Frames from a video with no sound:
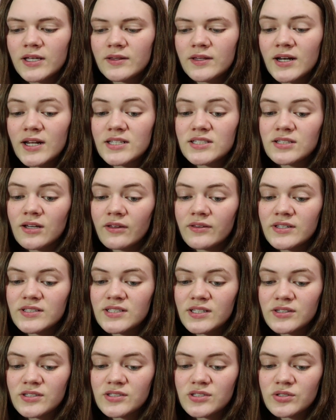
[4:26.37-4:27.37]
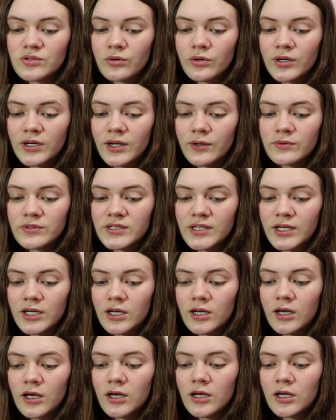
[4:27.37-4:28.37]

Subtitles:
and then I saw this at the store, and I was like,